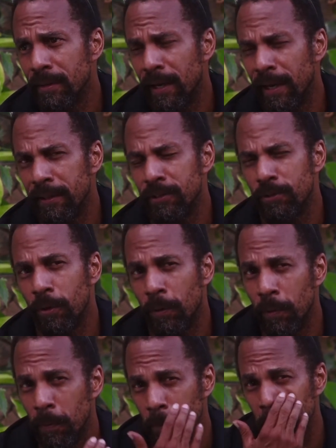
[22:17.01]
And
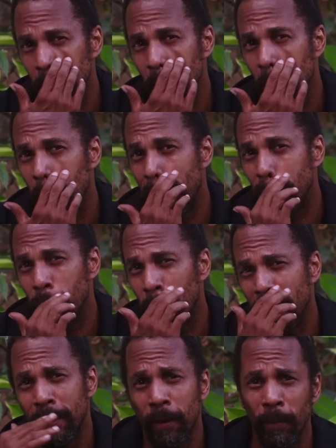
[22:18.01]
so,
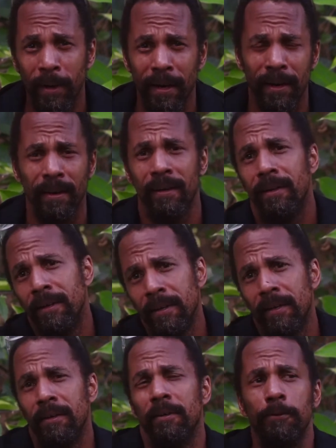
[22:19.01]
when they were
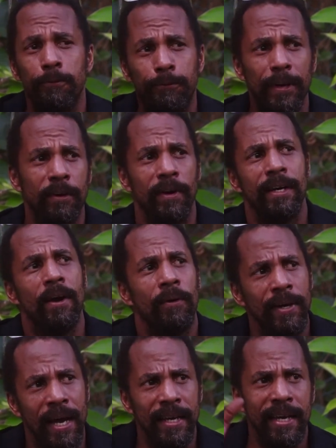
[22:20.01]
figuring
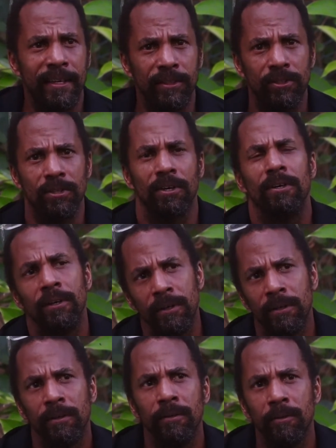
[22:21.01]
out that they could
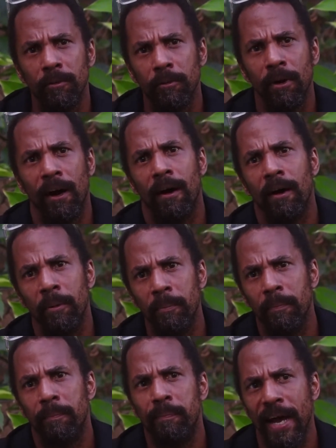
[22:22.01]
turn
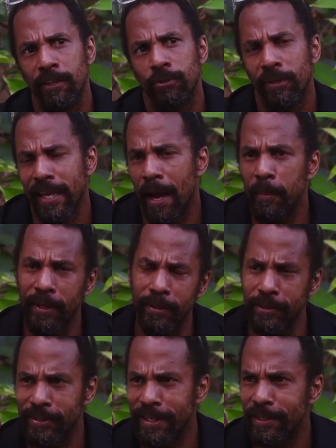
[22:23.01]

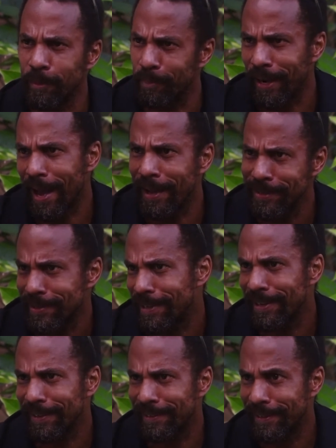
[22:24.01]
petrochemicals into
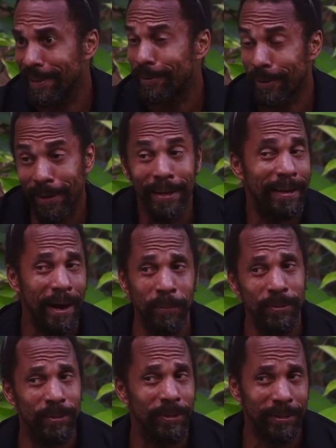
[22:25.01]
plastic, they thought that
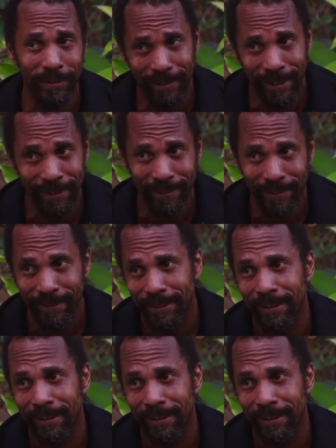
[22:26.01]
was a good thing.